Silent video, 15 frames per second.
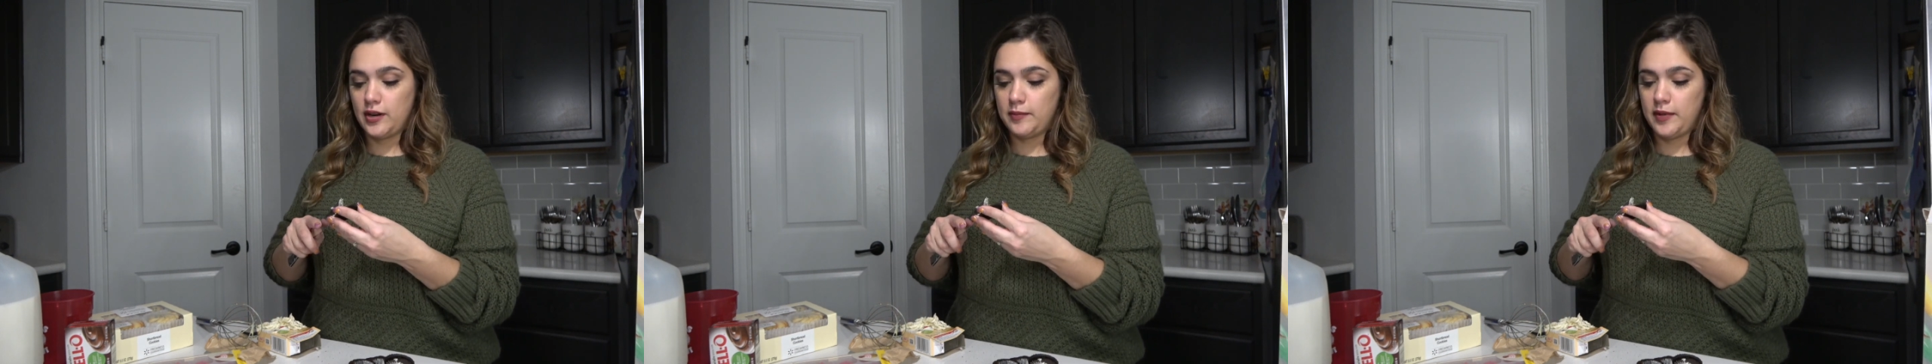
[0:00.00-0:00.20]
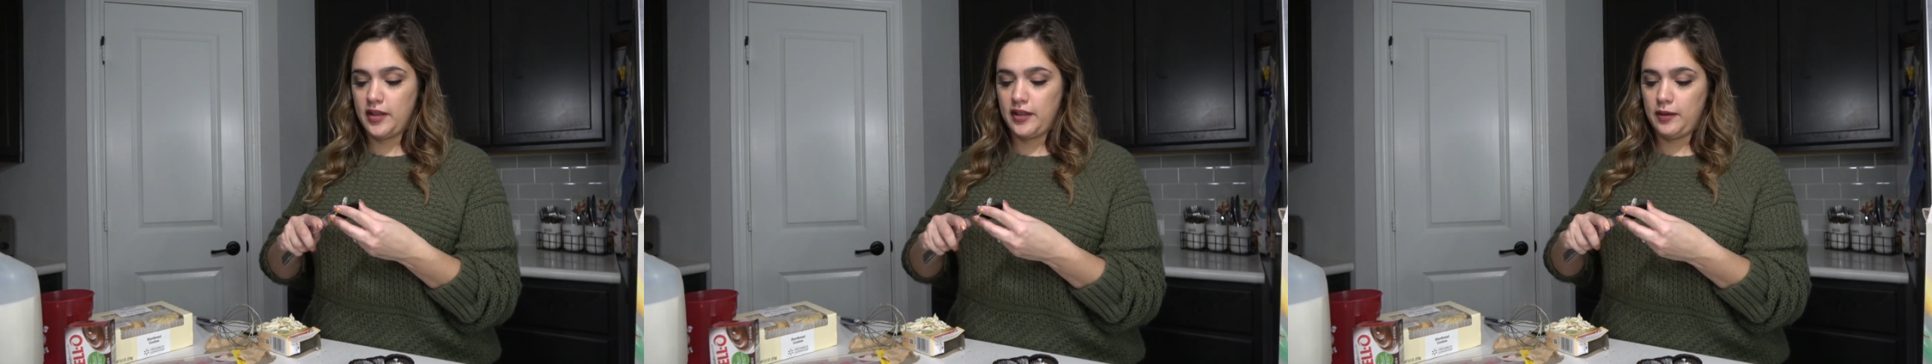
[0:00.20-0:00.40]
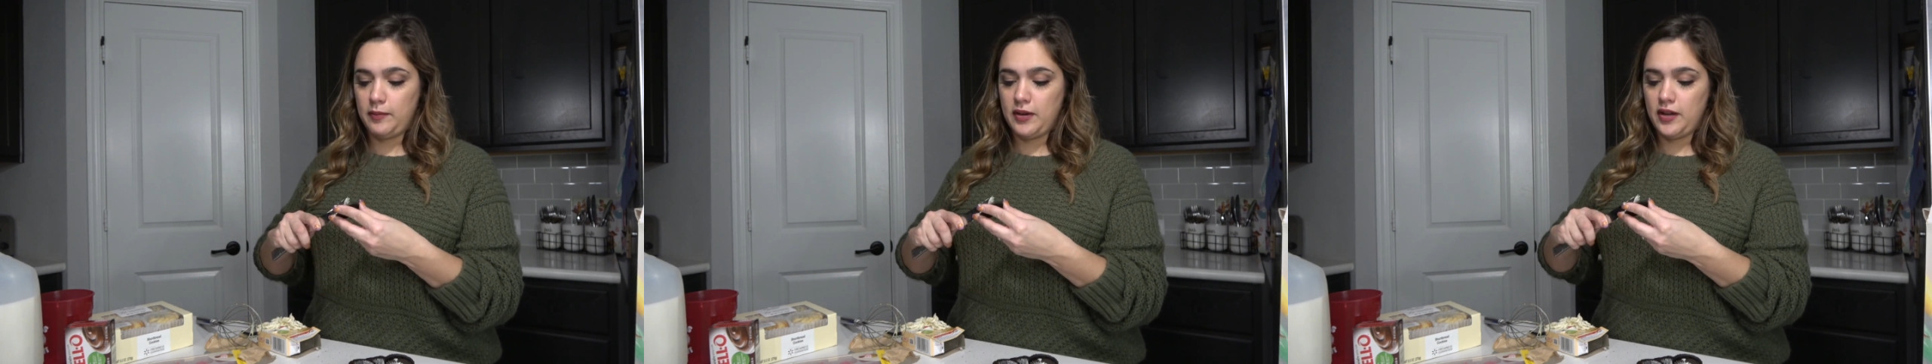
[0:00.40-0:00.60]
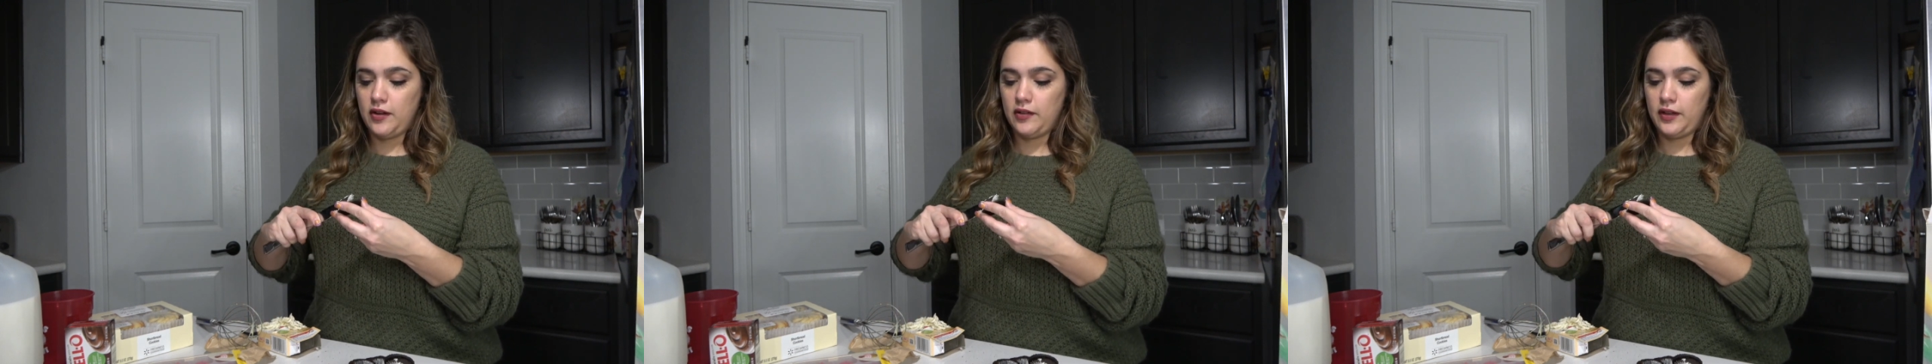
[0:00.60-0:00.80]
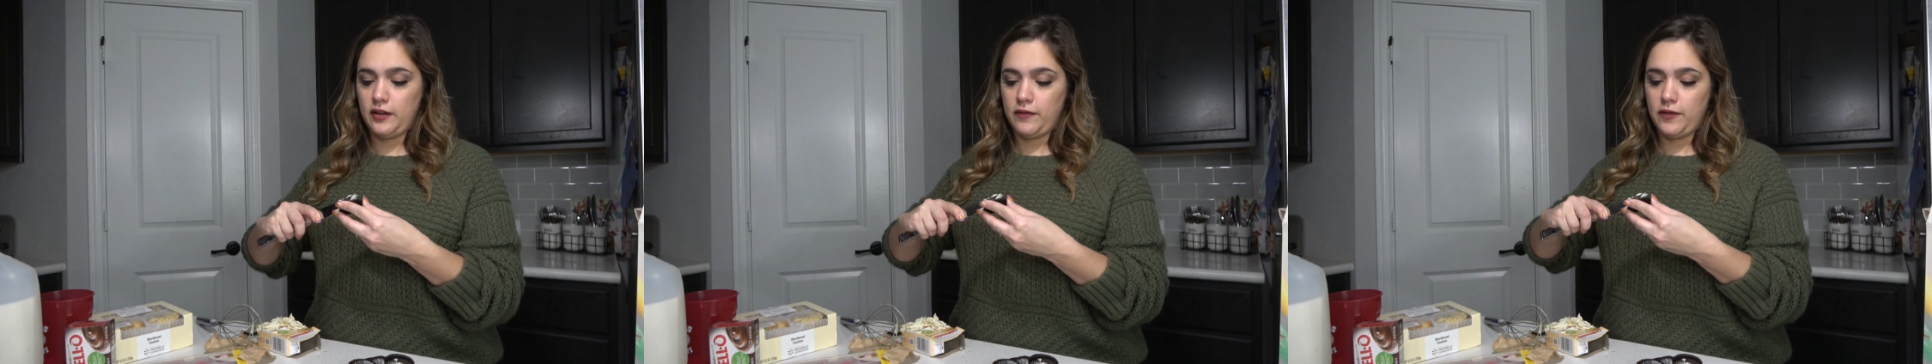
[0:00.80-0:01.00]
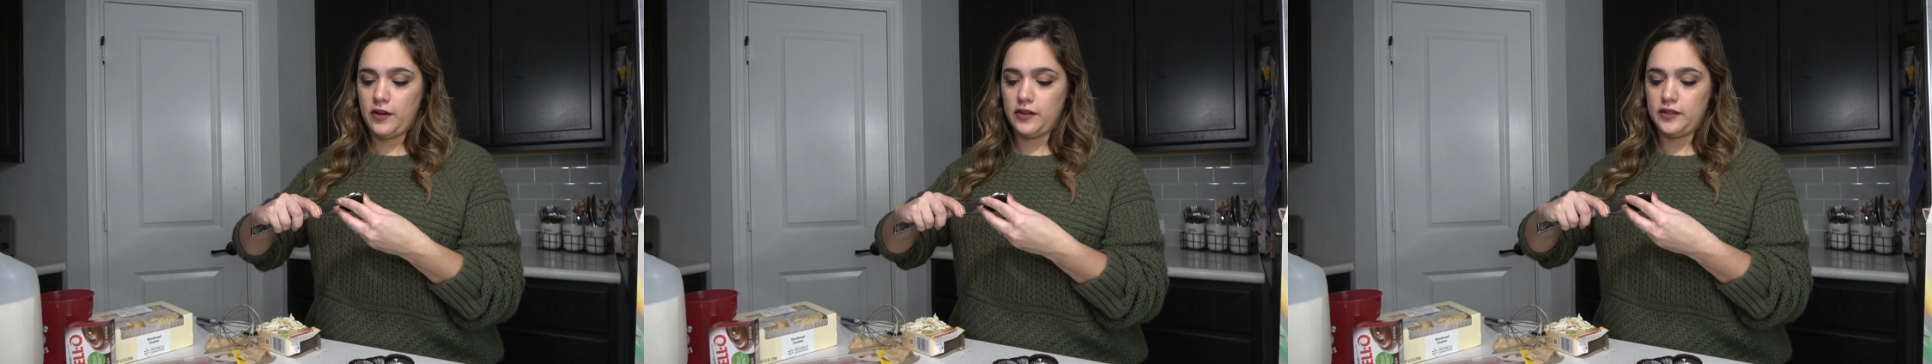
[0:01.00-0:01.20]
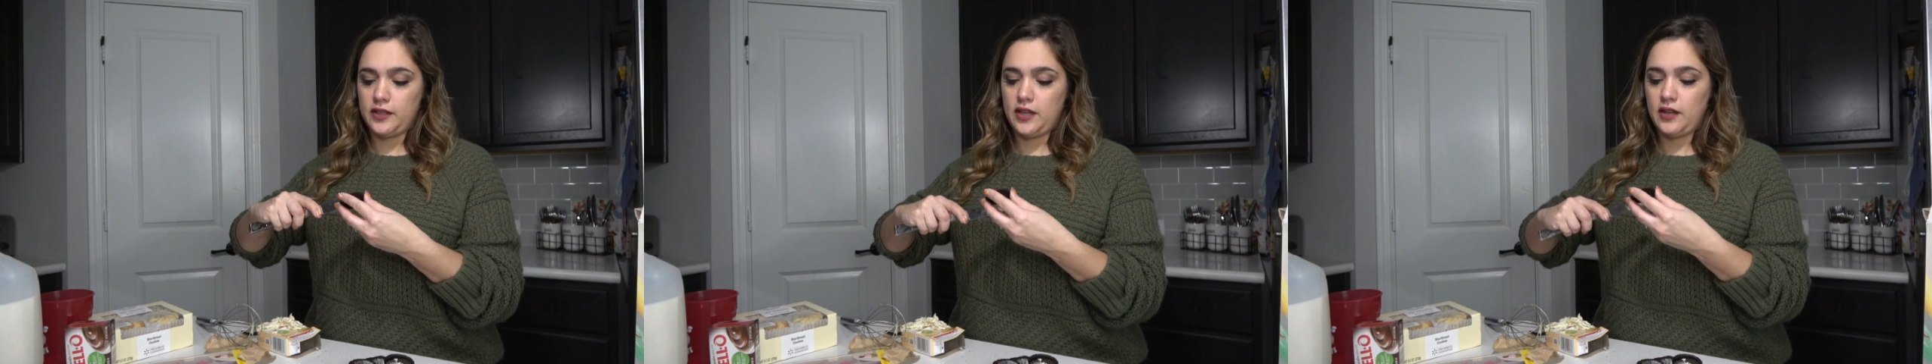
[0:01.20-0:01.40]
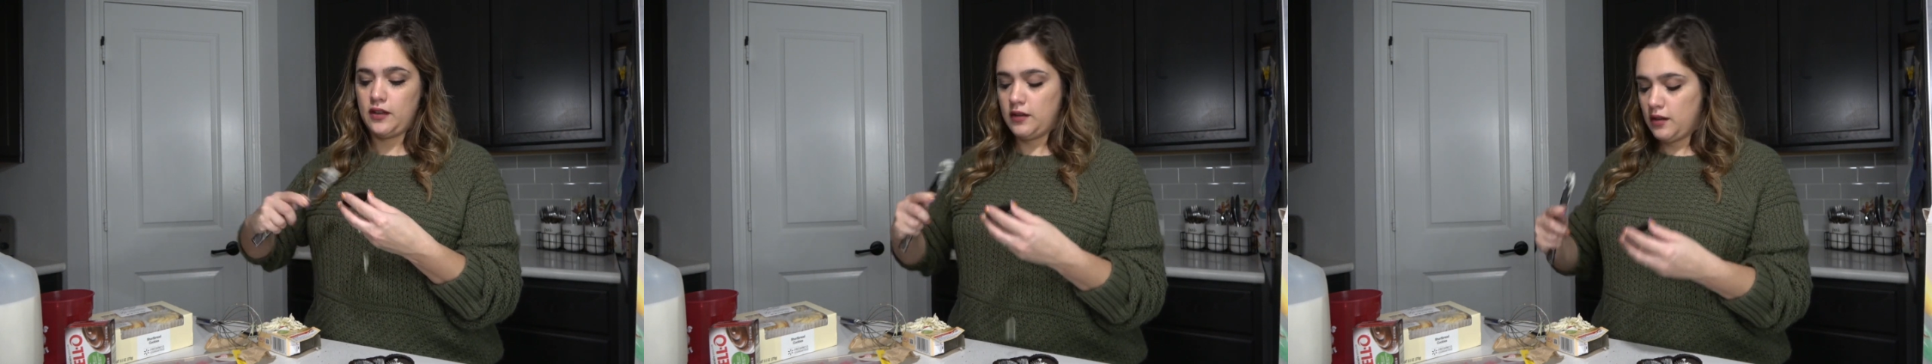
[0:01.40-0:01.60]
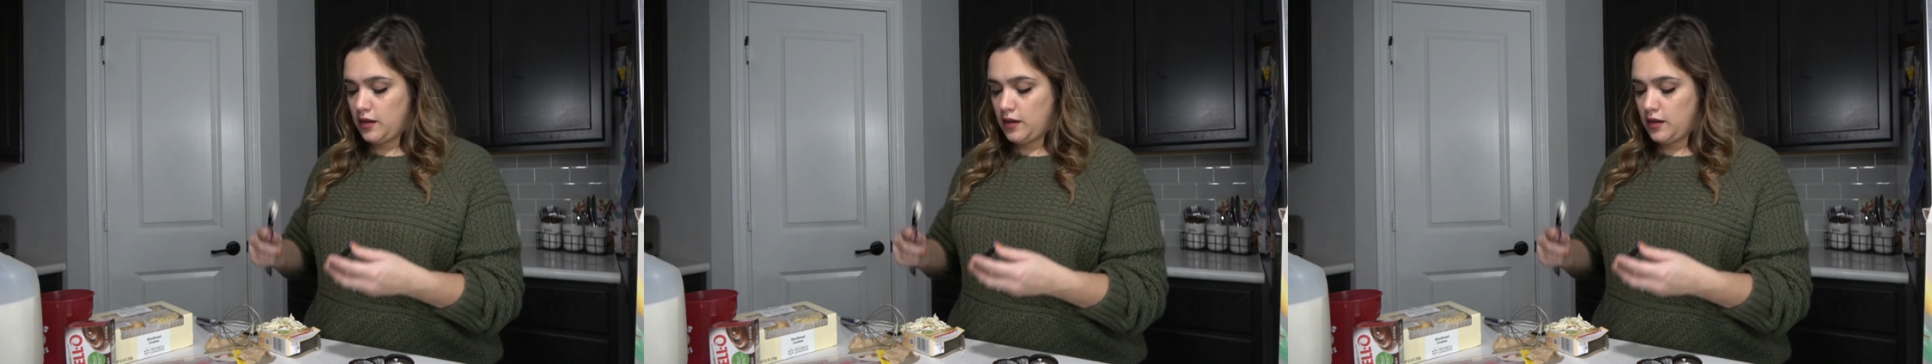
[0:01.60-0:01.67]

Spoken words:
I'm not like big on like the frosting.